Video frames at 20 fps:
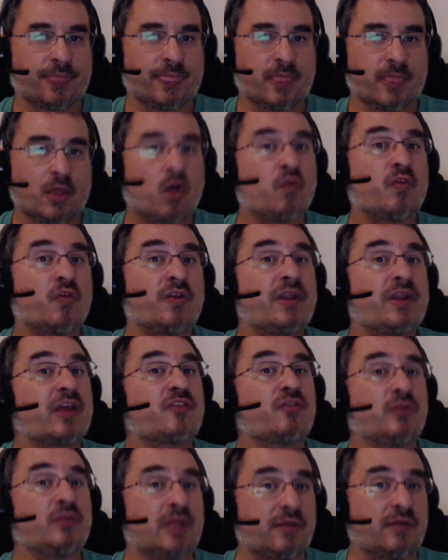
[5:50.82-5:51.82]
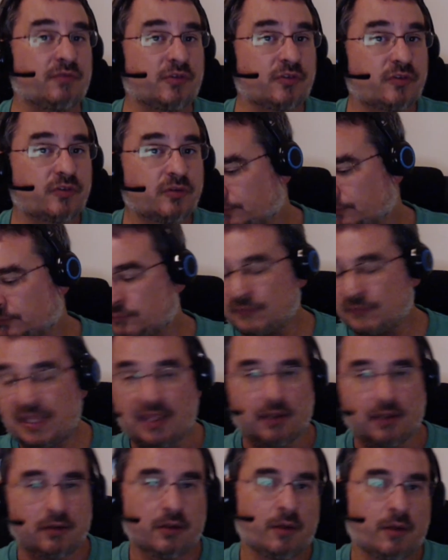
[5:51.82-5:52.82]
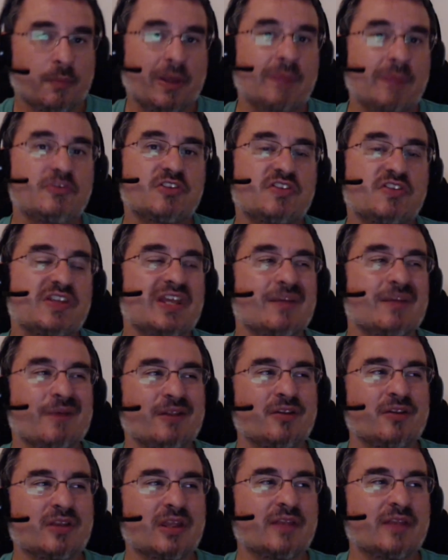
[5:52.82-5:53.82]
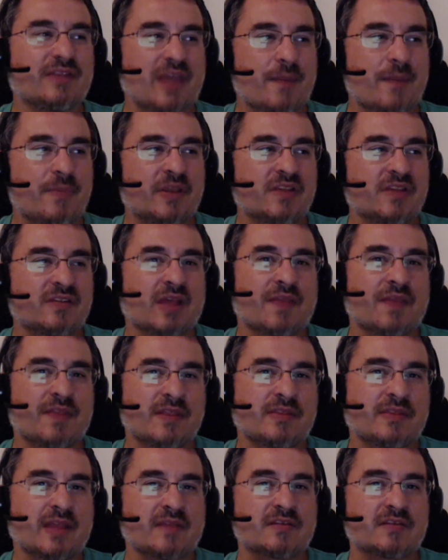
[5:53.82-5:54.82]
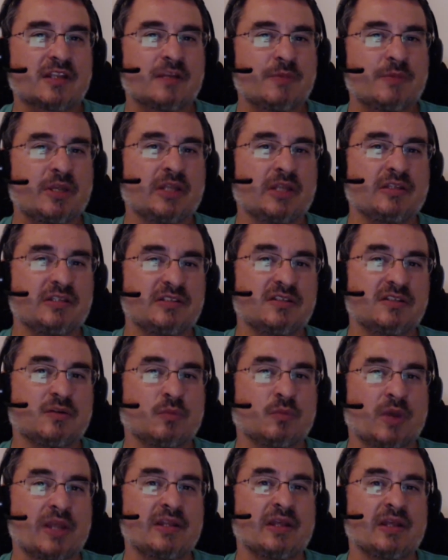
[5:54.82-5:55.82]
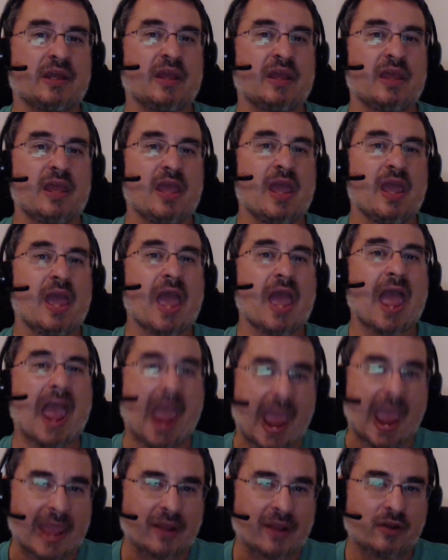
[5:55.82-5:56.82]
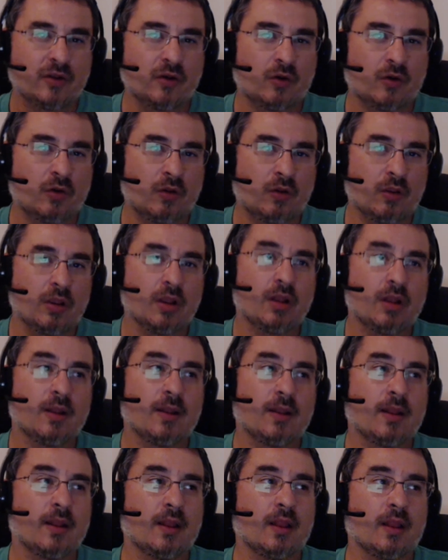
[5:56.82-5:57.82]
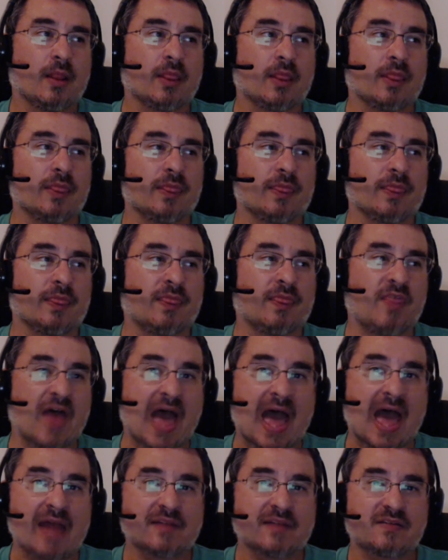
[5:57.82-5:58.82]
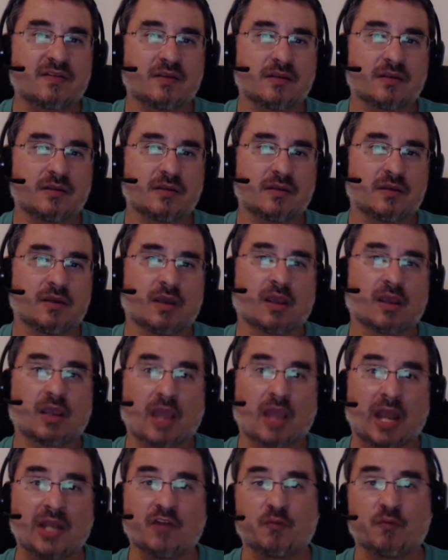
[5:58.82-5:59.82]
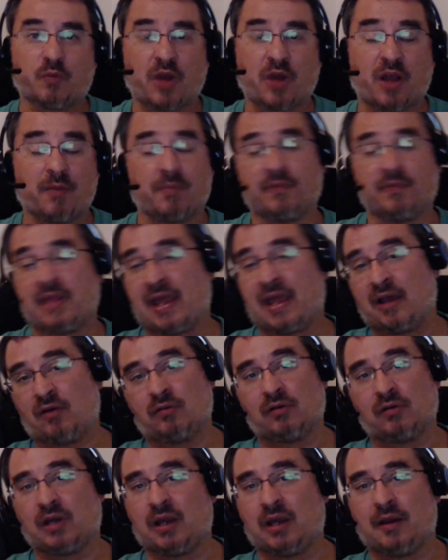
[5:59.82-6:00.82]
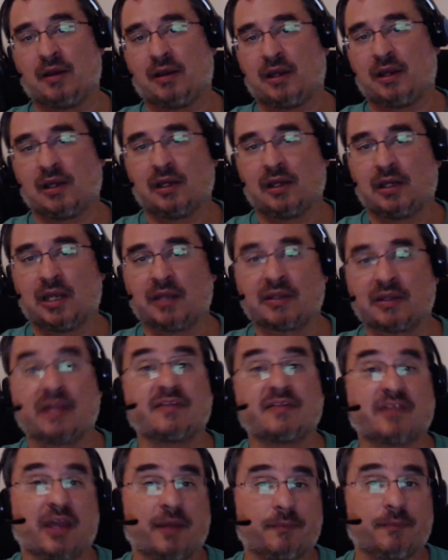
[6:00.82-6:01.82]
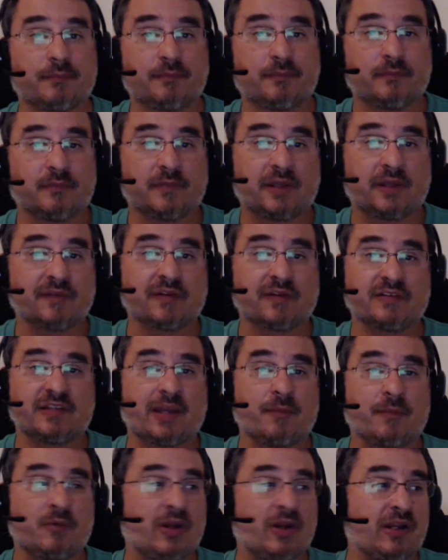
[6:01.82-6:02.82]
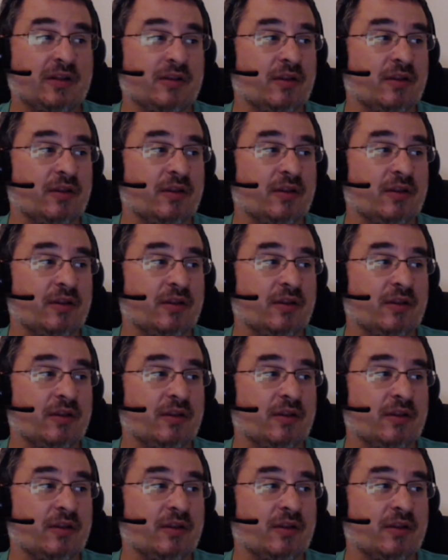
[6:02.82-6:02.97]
over the next few levels. Yeah, but I'm just thinking about looking at that because I think that's going to be a decent way to handle that kind of problem. Now, I got time. Right?